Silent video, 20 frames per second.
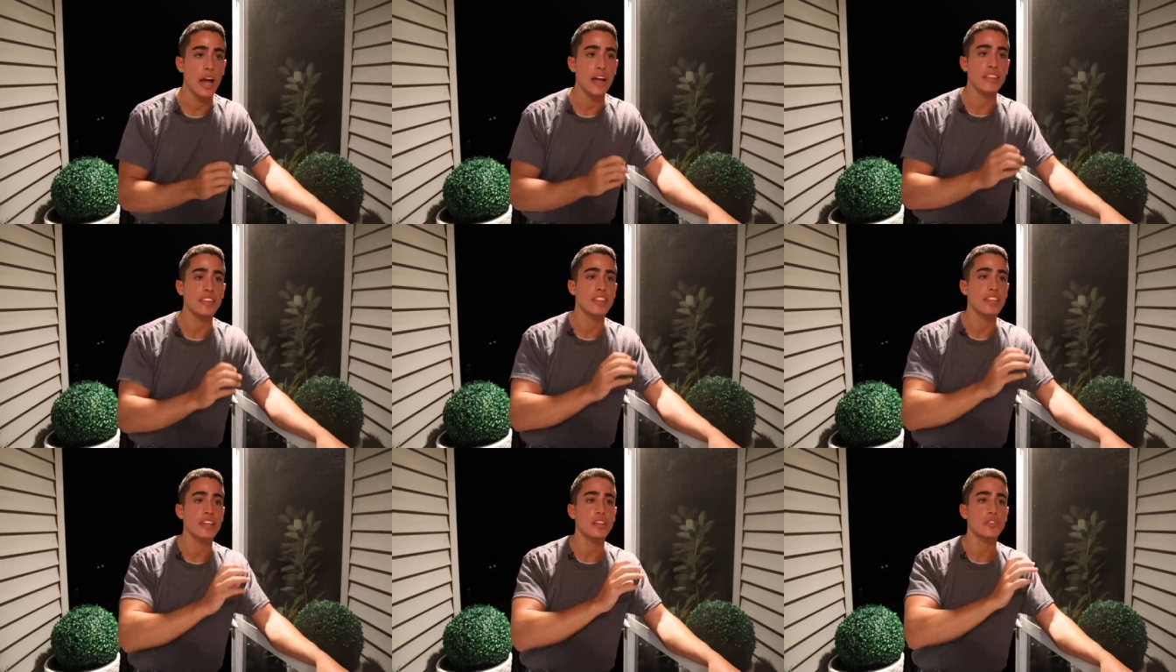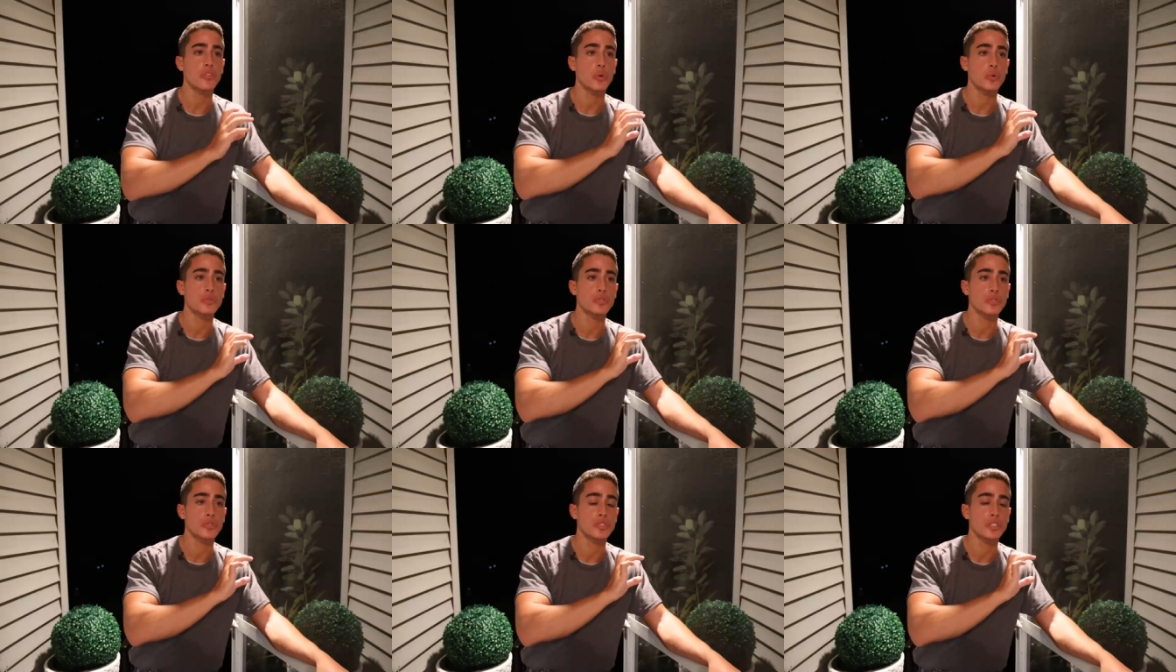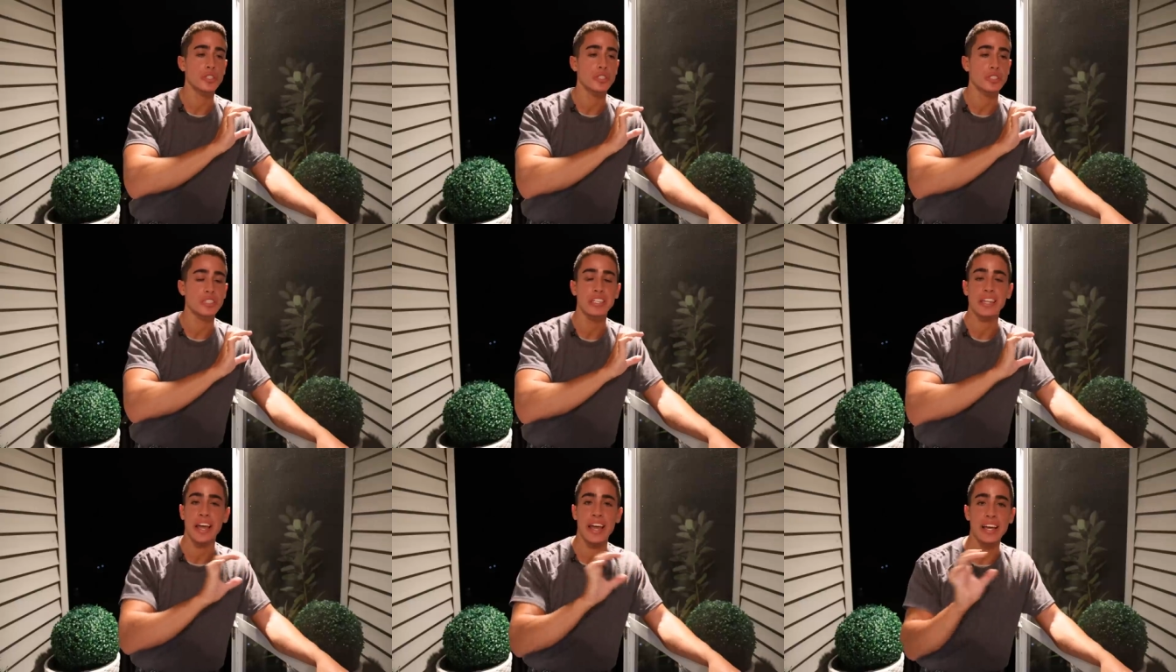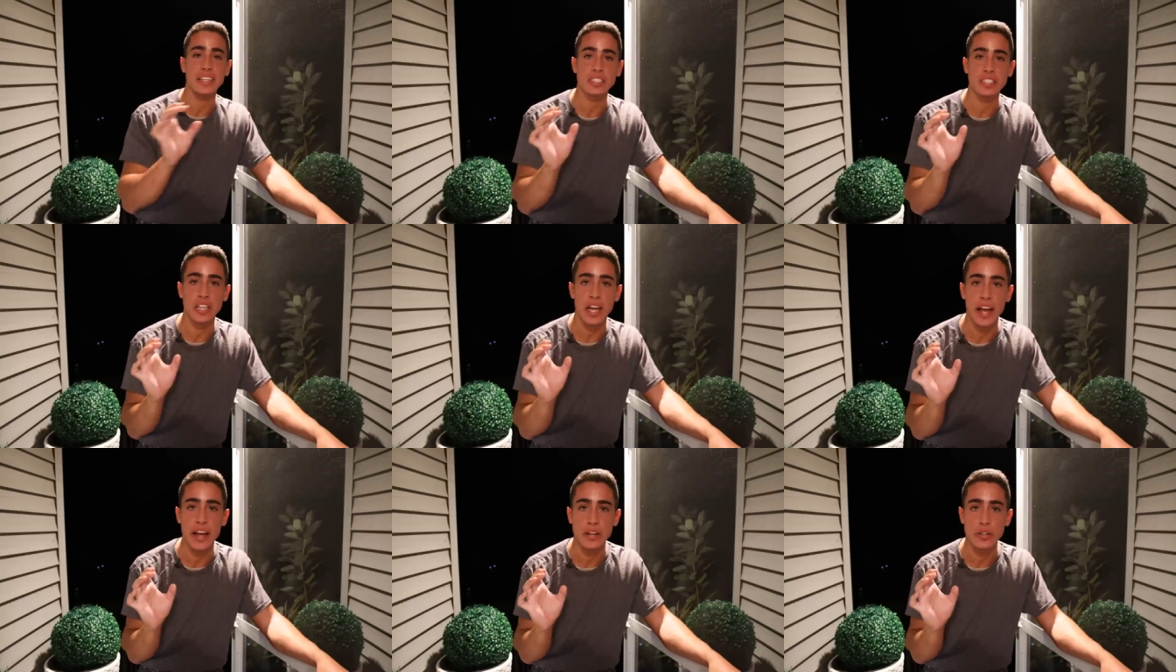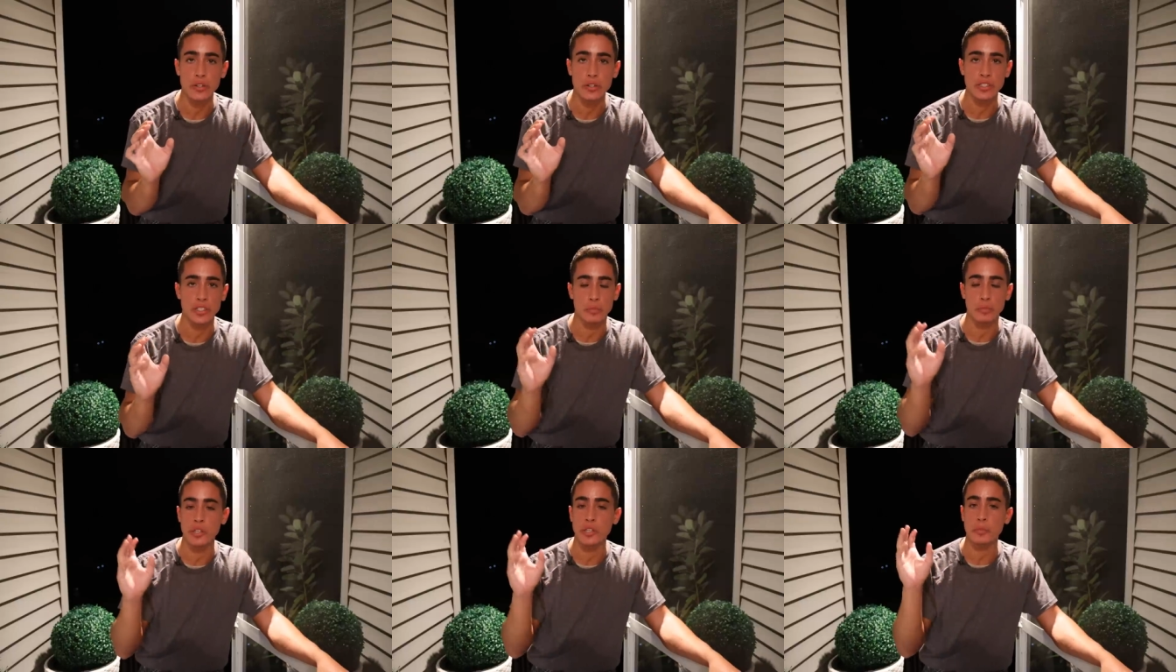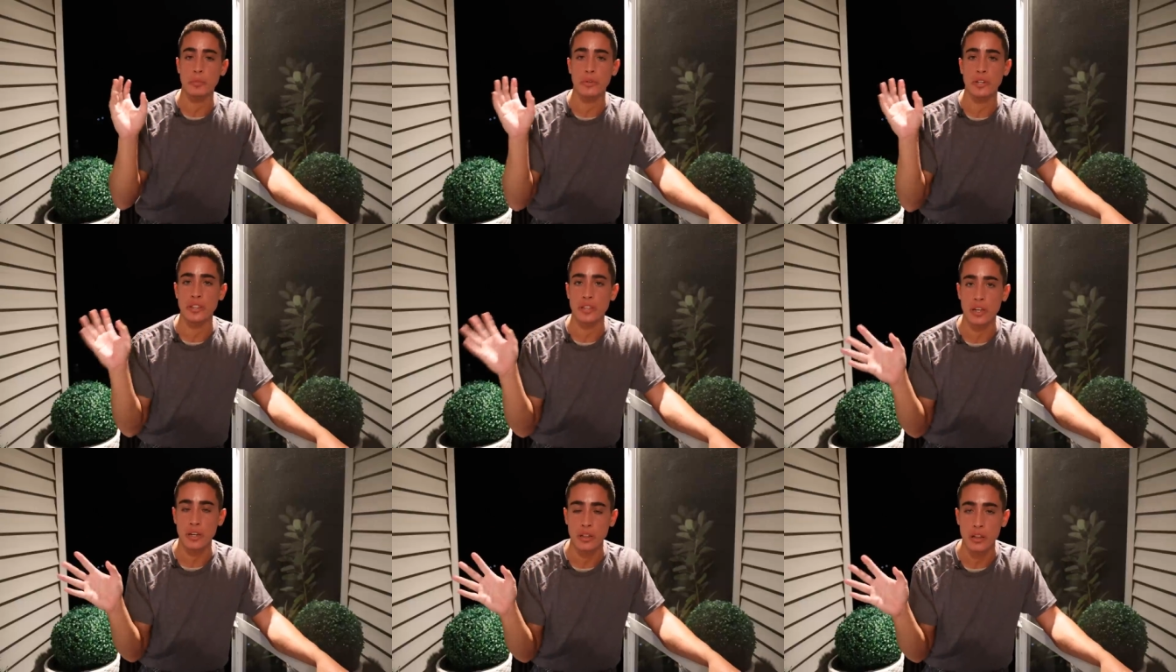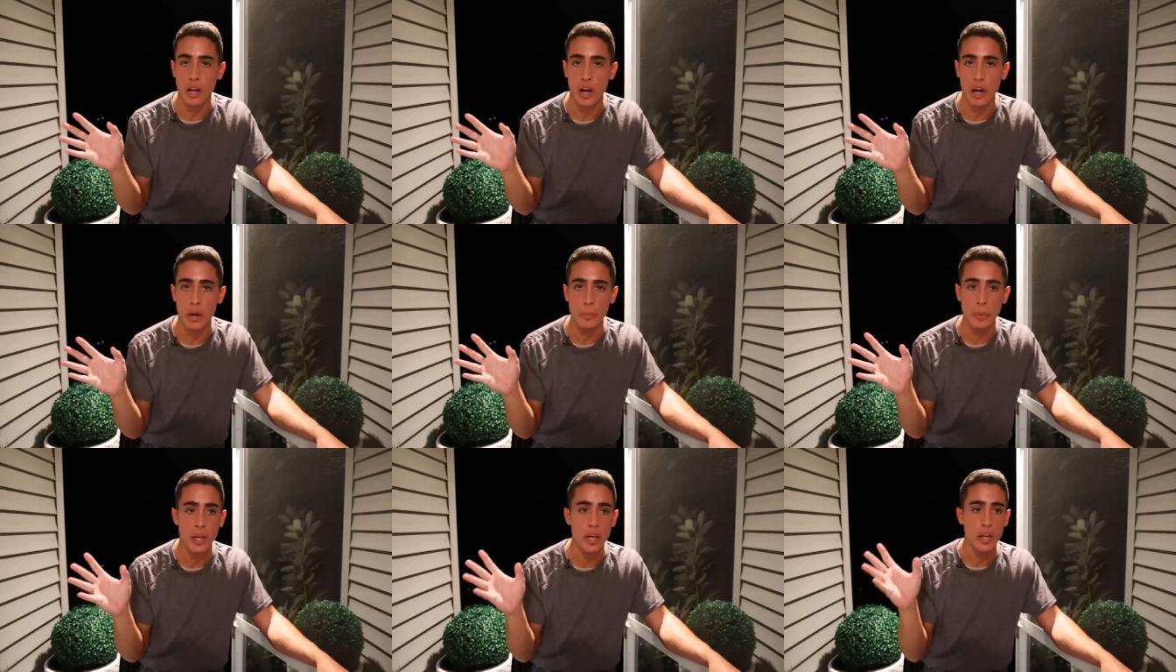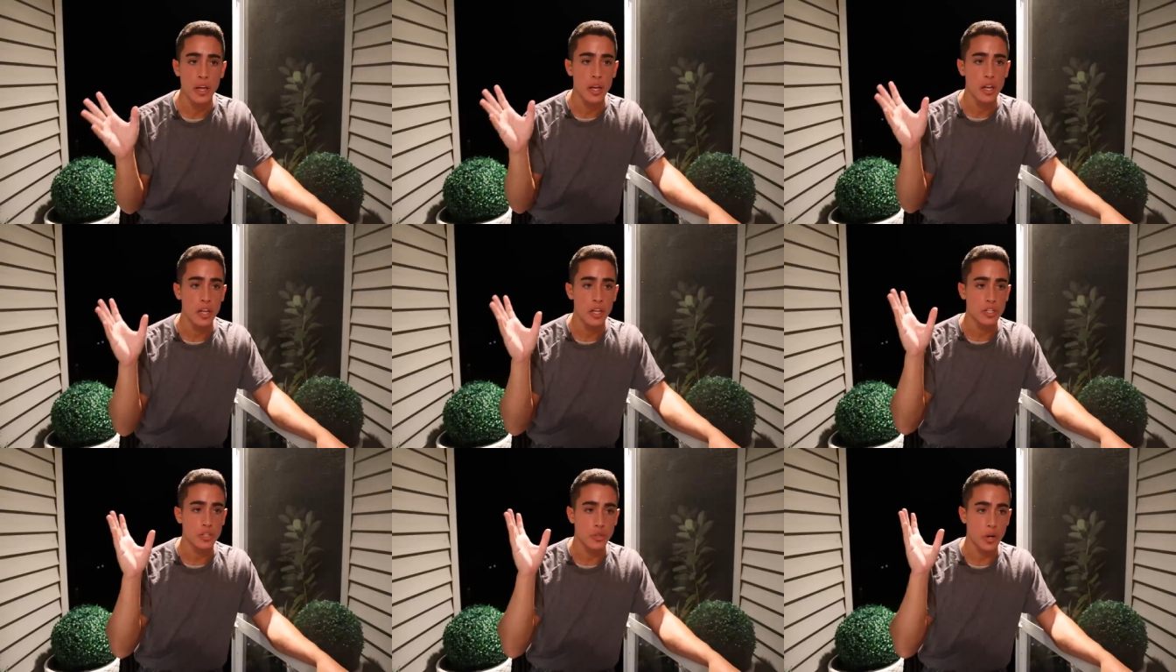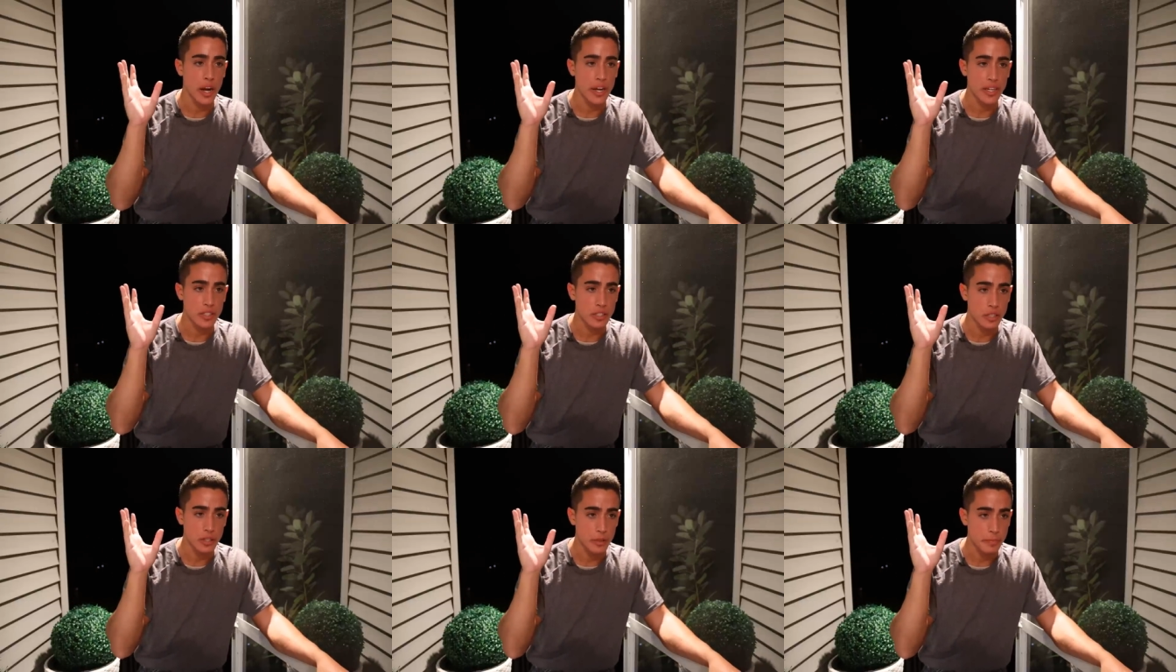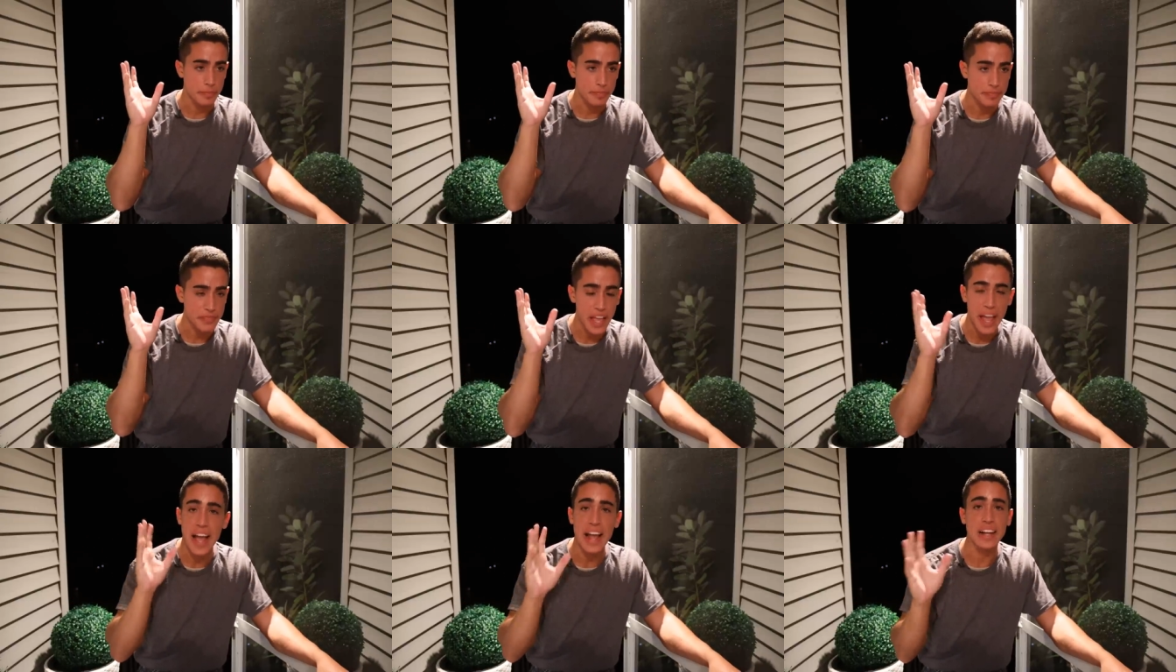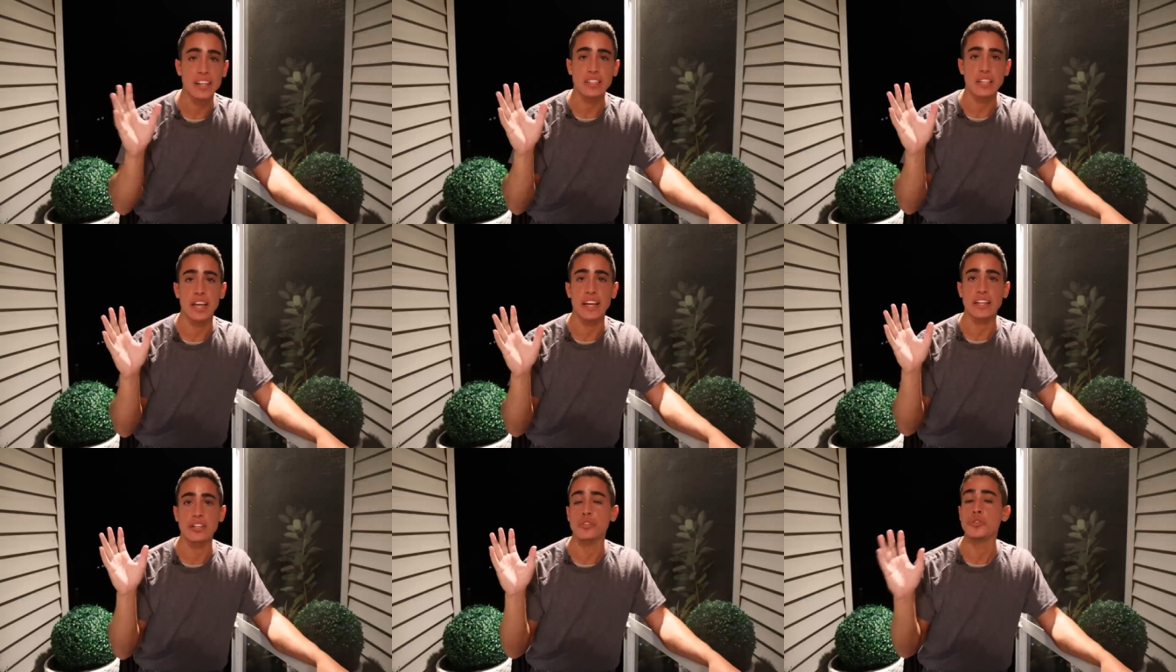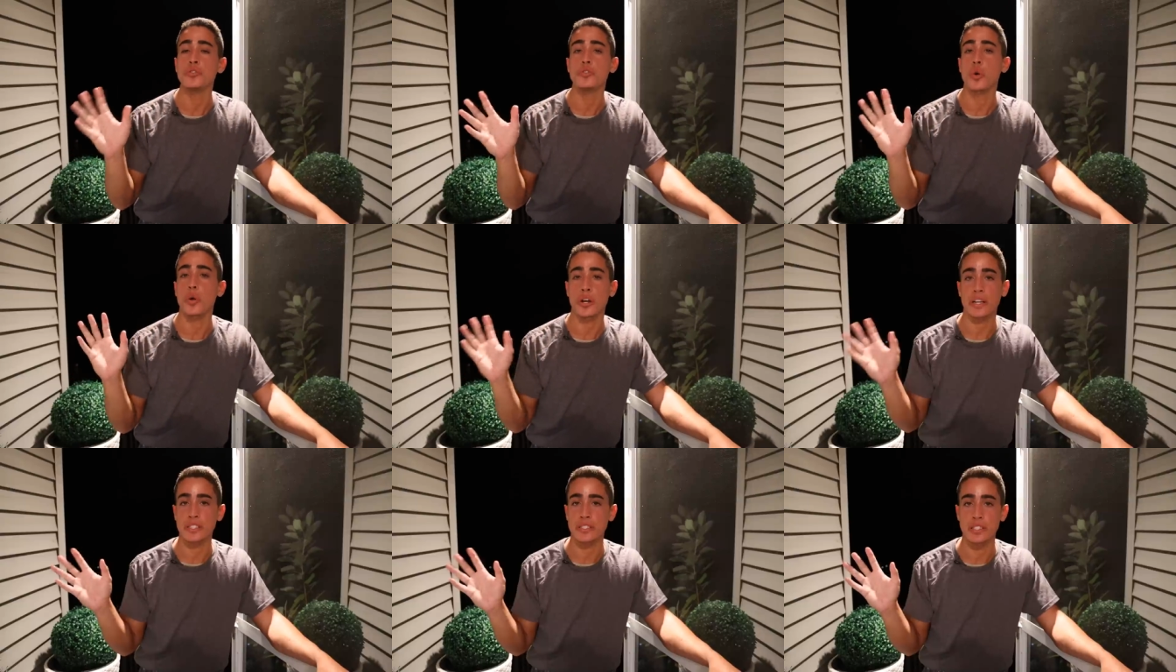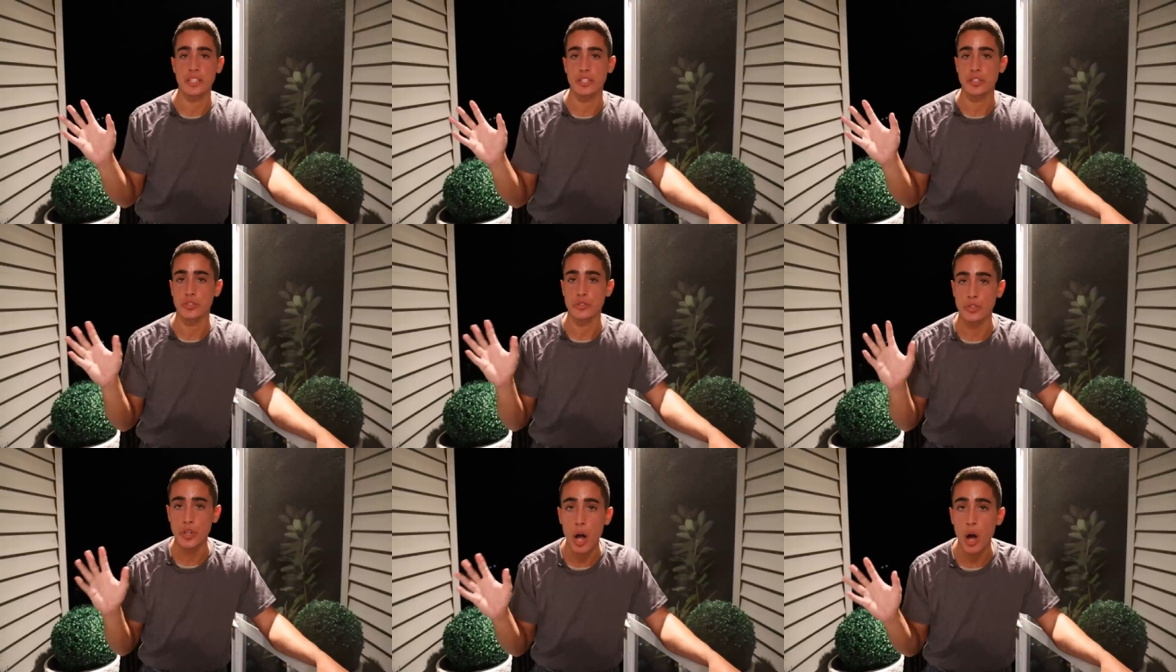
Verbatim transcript: I think those are just gaslighters and people in the club trying to act like New York is the issue.